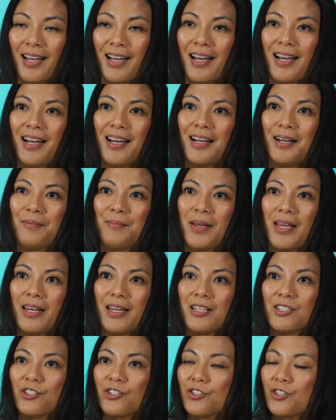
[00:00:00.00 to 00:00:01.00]
and
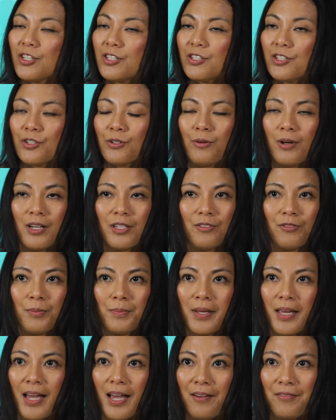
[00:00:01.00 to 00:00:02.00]
it's just across from
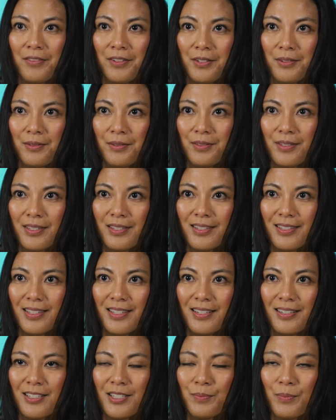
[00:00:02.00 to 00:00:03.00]
the avenues. It's
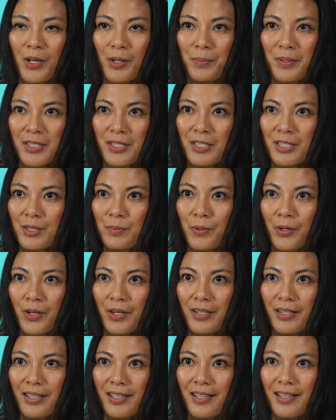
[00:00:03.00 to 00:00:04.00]
in a small business
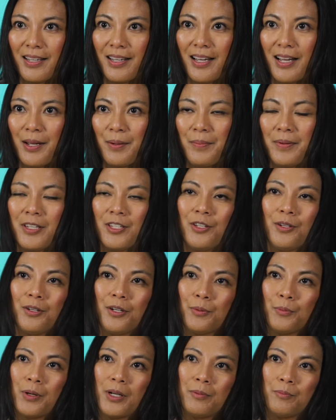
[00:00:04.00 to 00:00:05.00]
park. I'm in
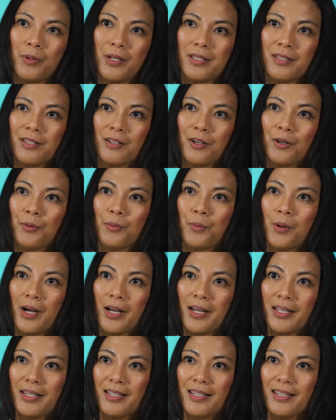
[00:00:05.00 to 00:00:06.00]
Unit
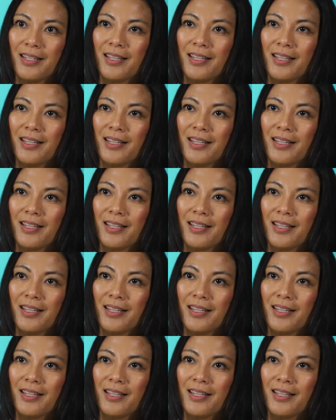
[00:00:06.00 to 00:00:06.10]
1101.